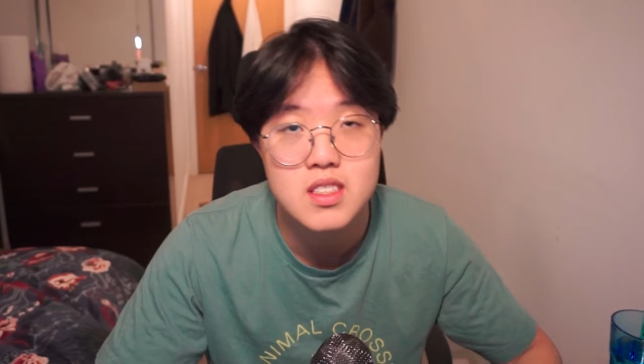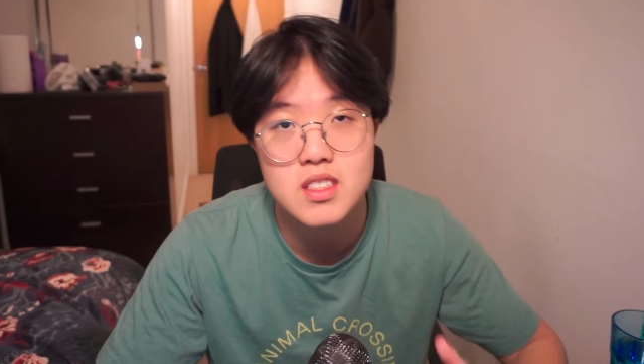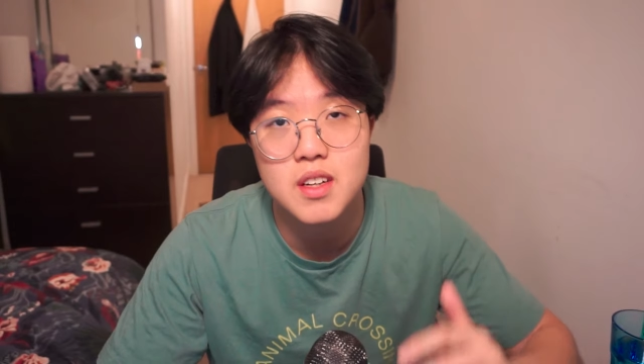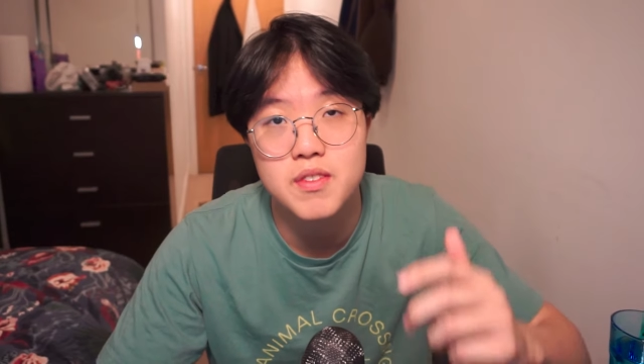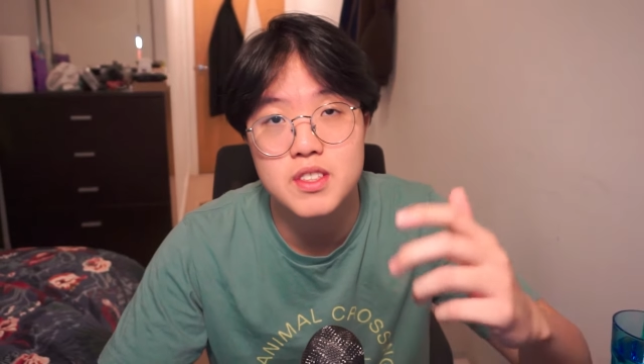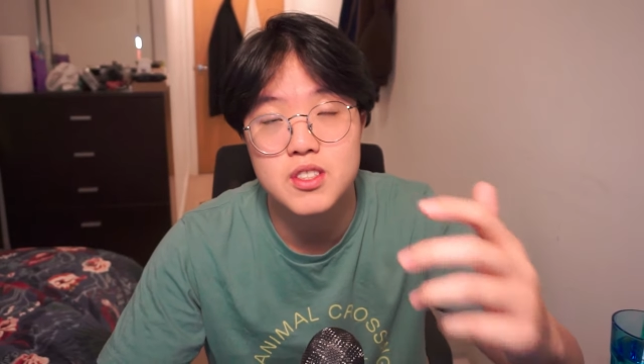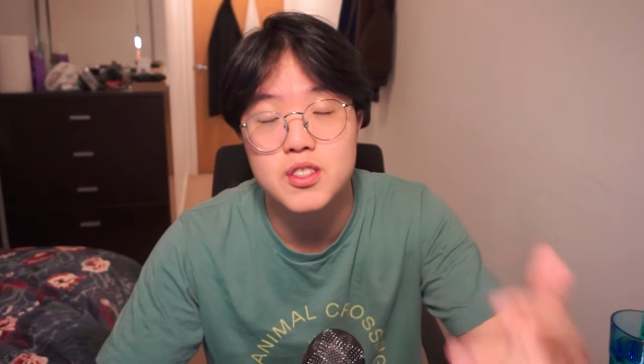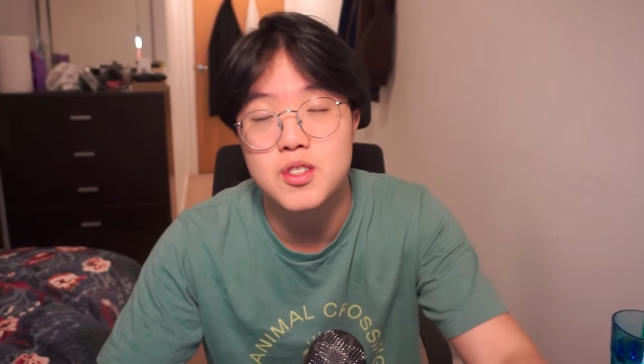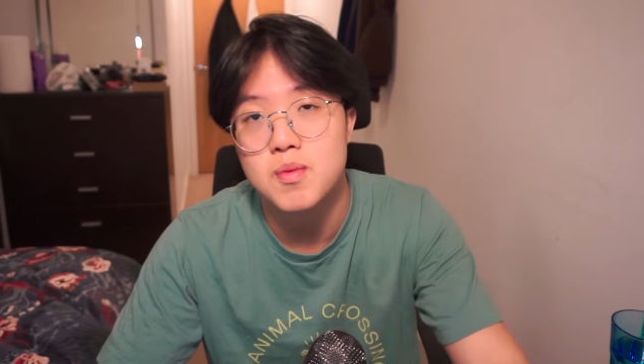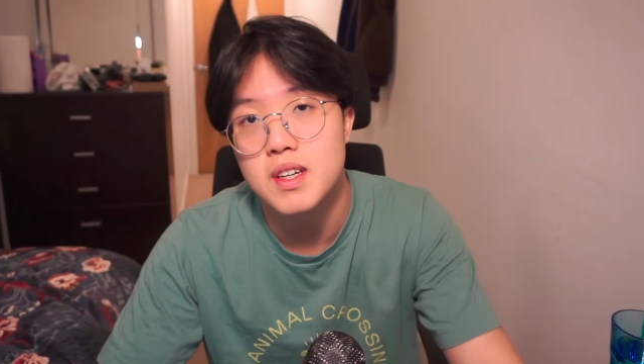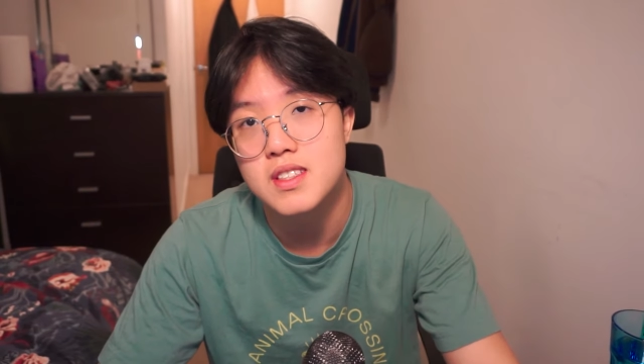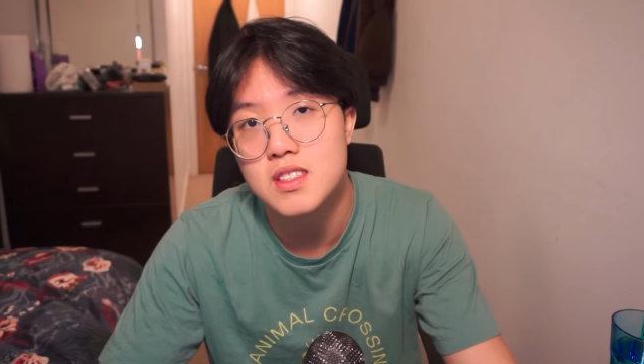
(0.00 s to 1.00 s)
Since I've
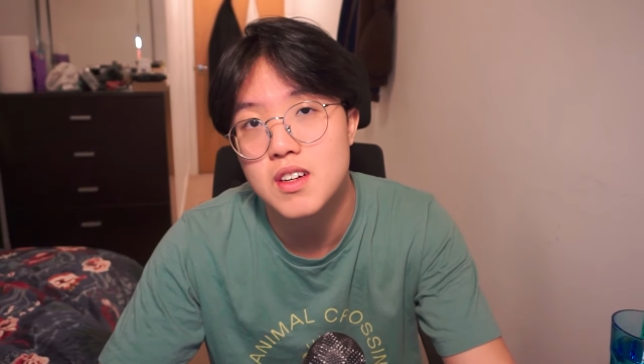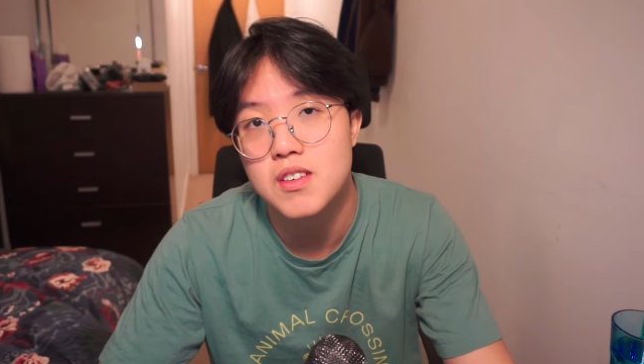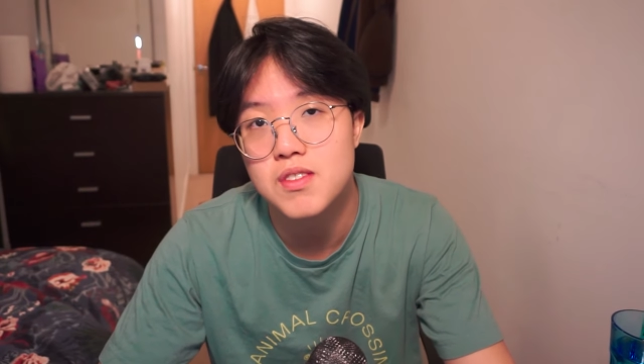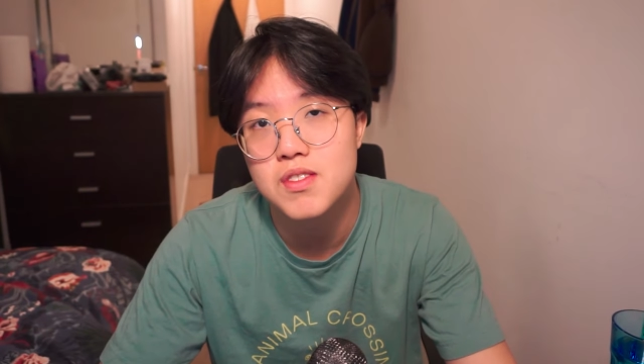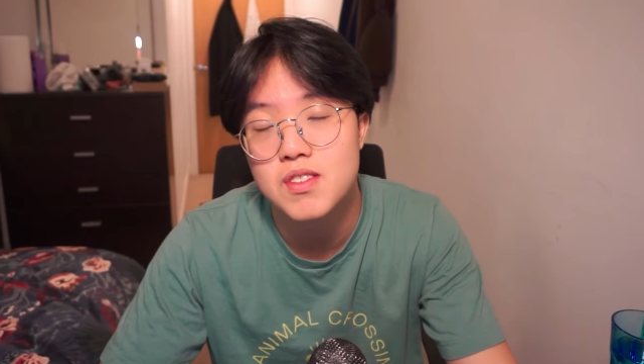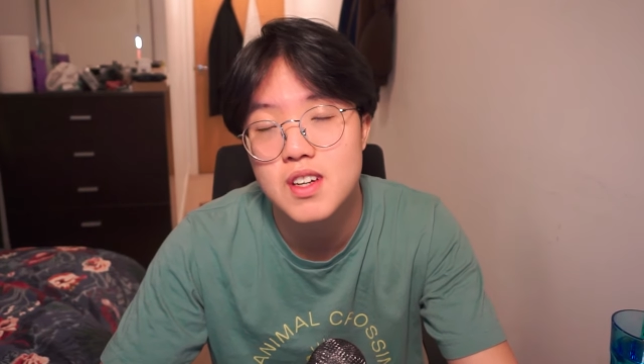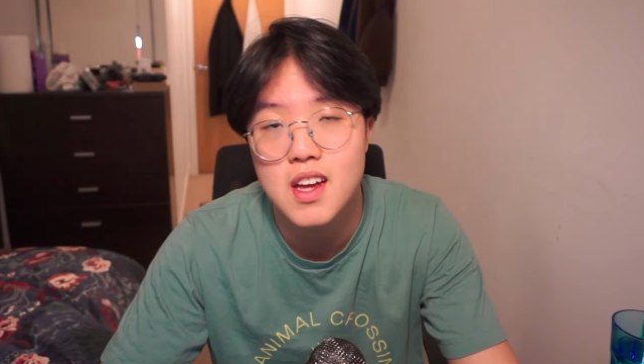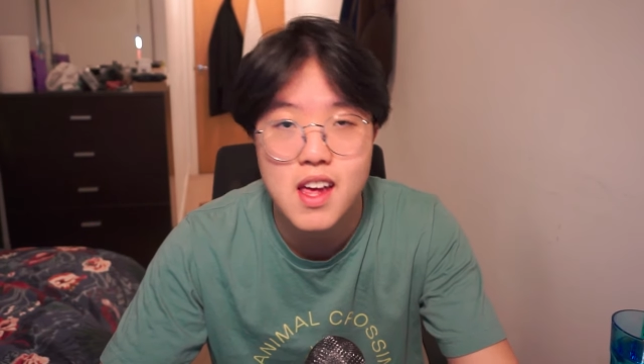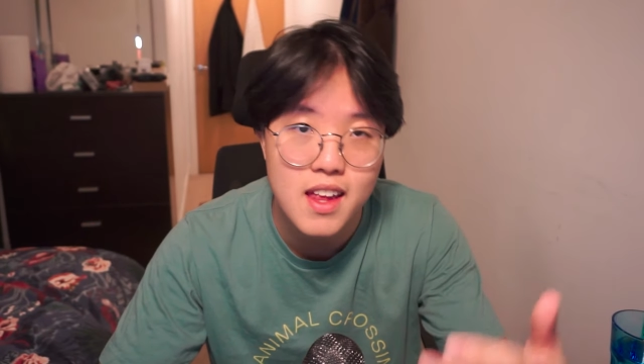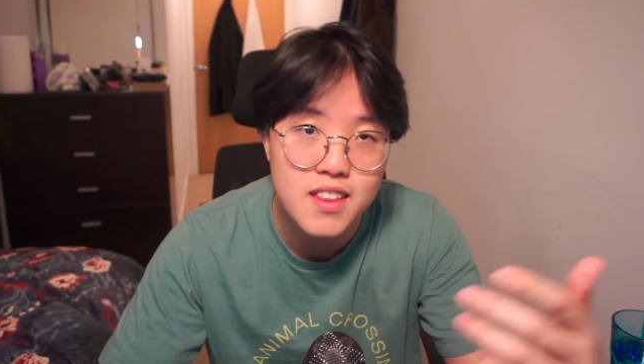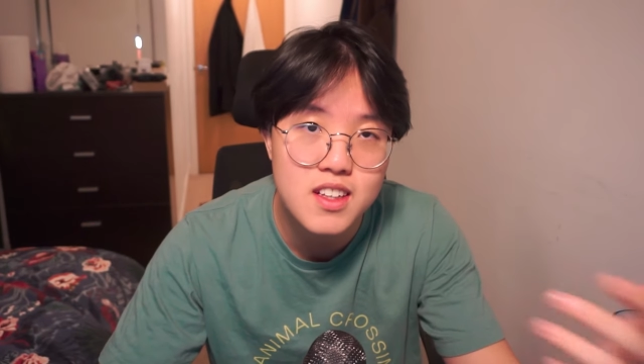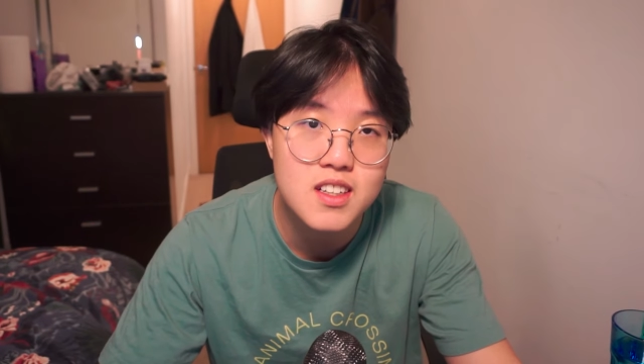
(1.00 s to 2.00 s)
introduced myself
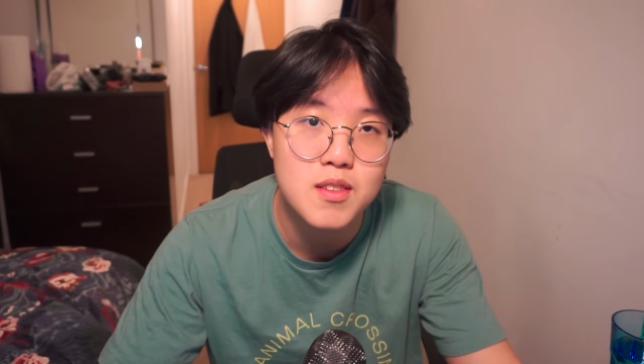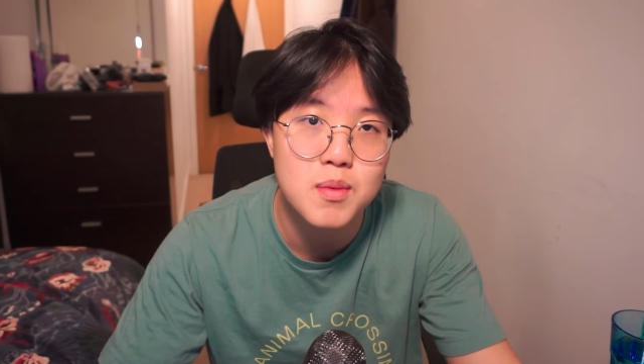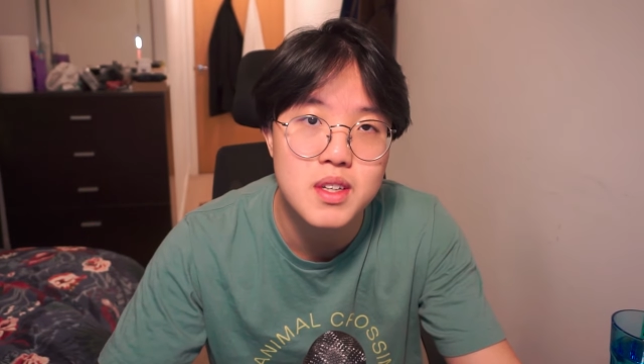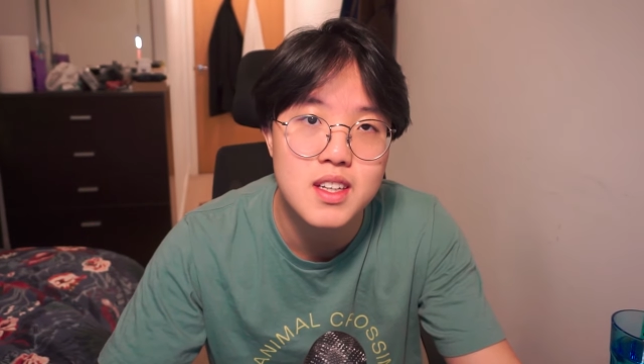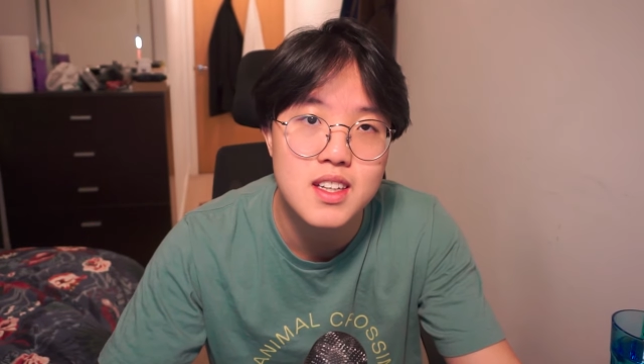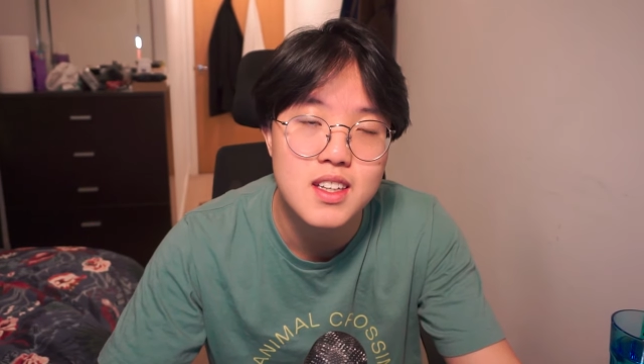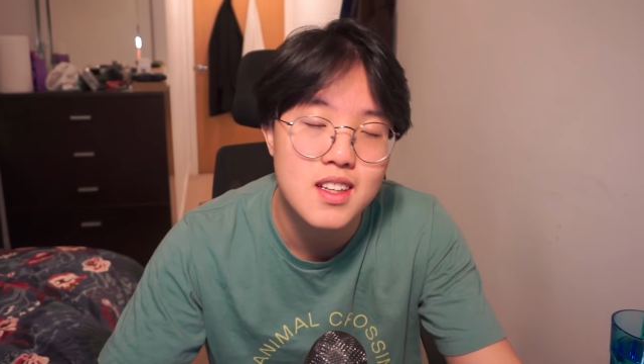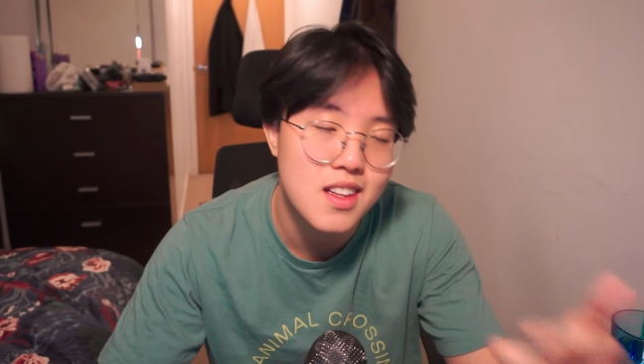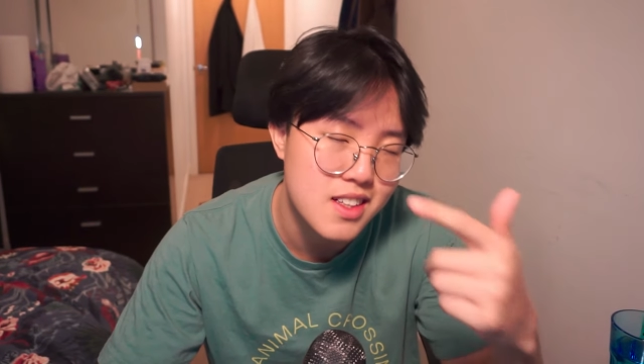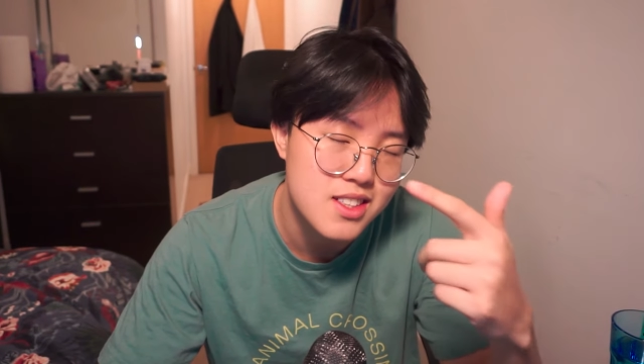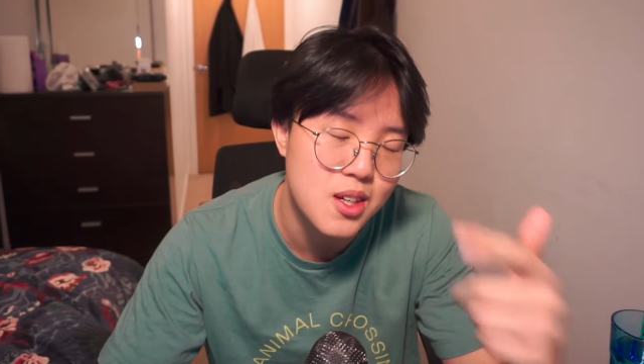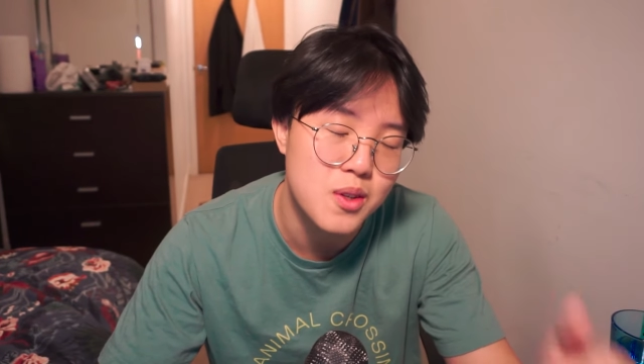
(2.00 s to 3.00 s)
and the company,
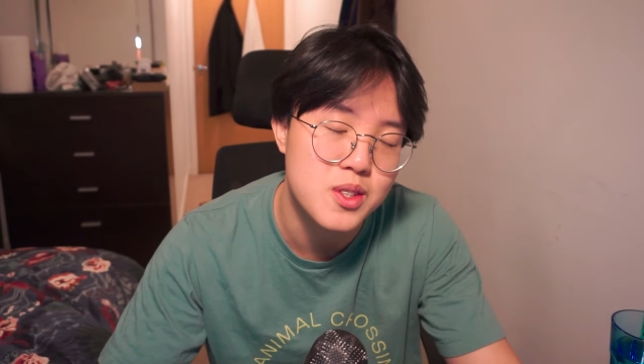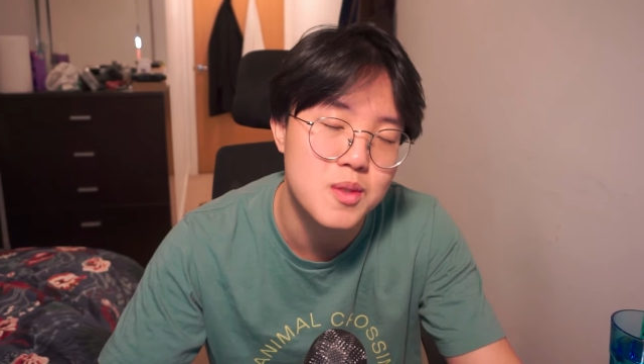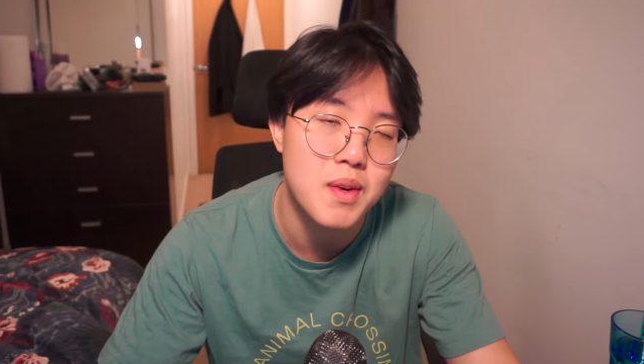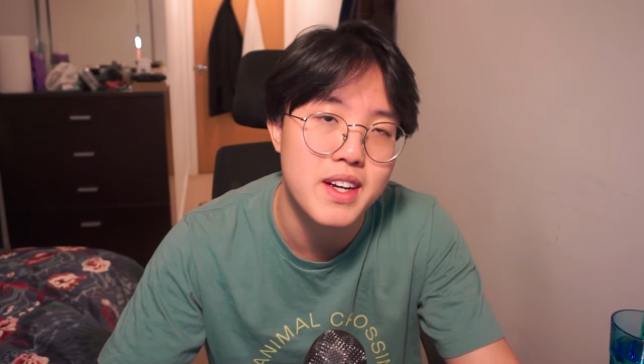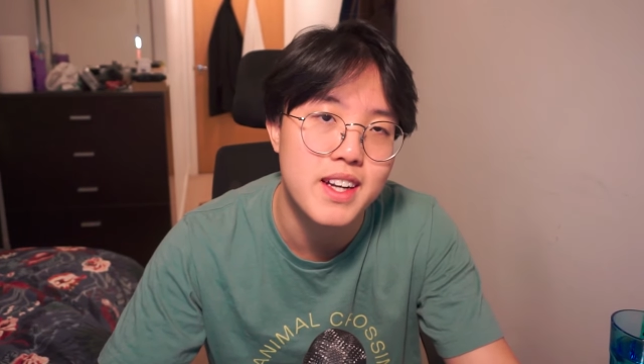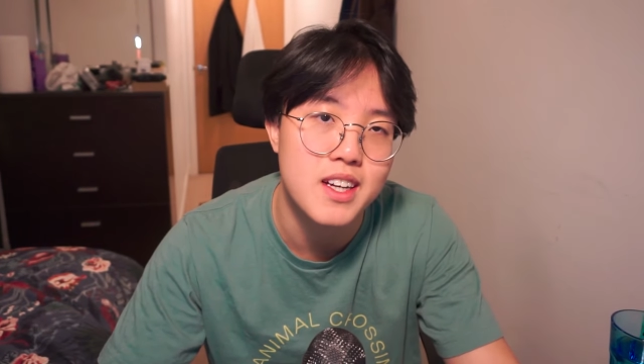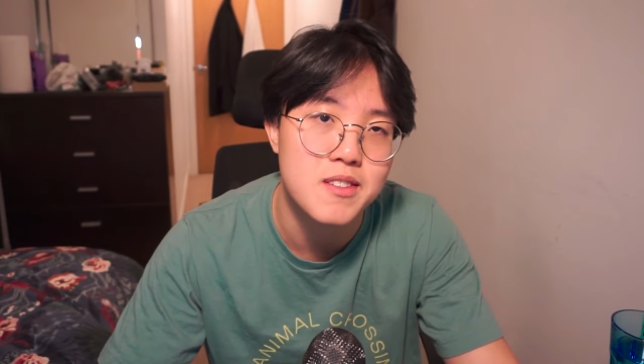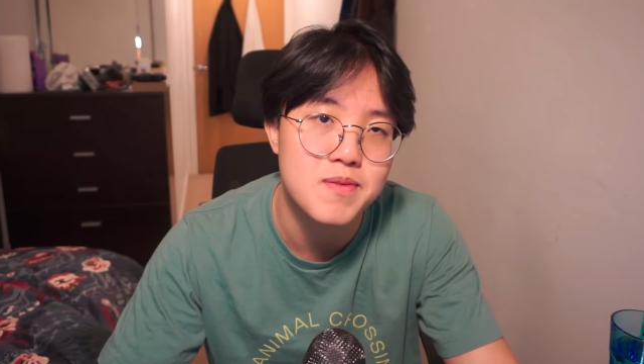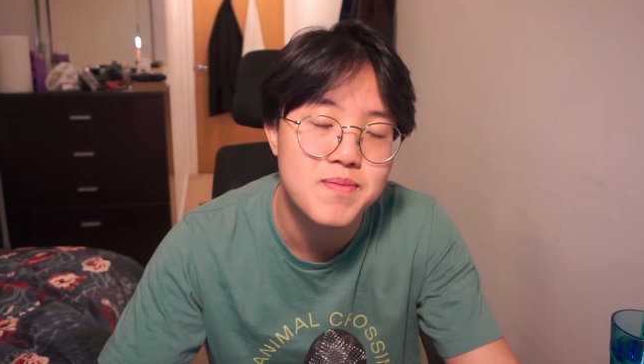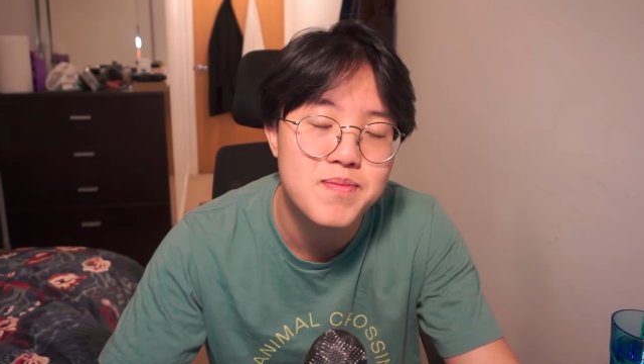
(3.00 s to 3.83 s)
let's go into my day.